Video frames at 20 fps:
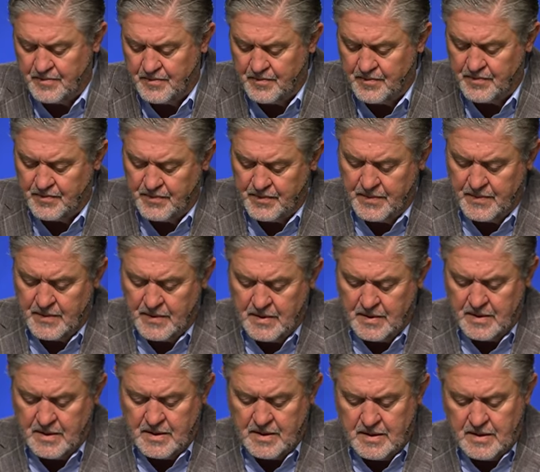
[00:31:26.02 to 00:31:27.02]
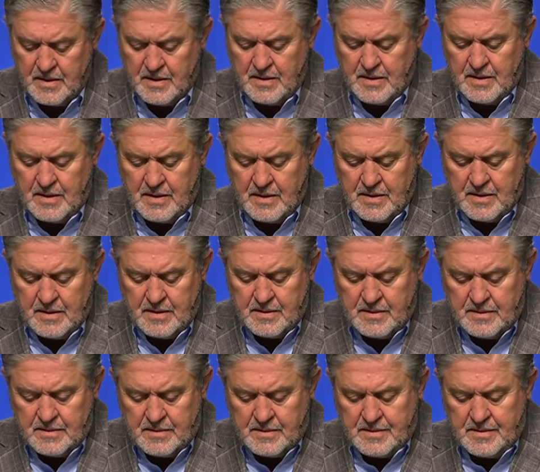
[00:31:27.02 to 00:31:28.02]

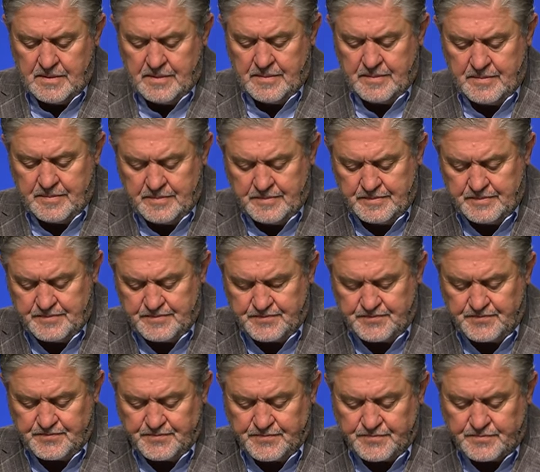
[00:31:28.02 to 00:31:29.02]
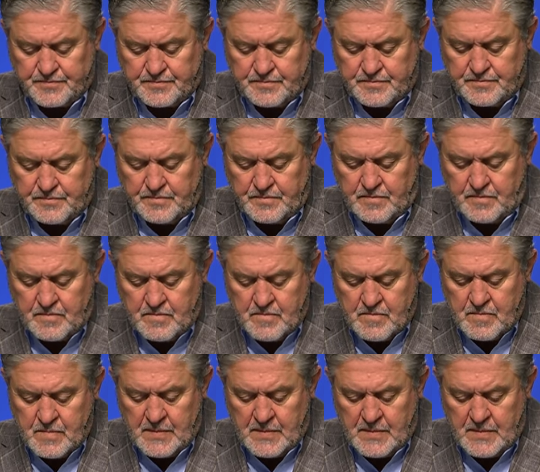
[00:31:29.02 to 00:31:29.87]
Nobody speaks.